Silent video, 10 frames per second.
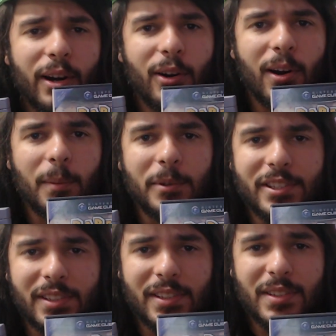
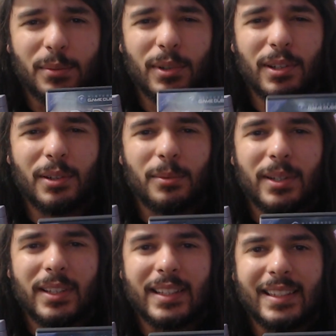RPGs weren't
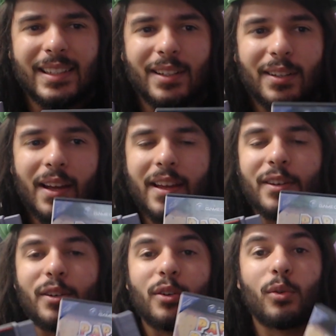really
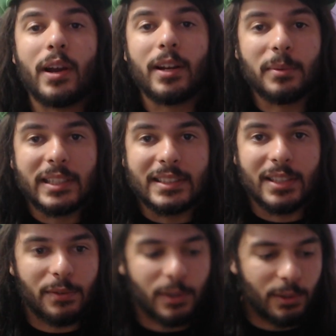incredibly
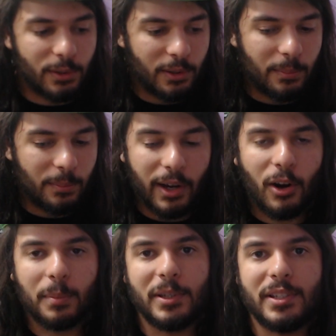difficult by
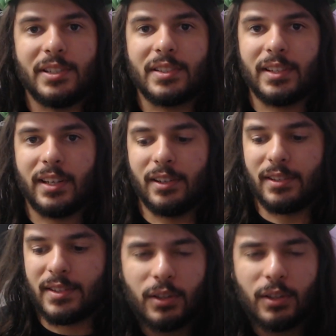RPG standards.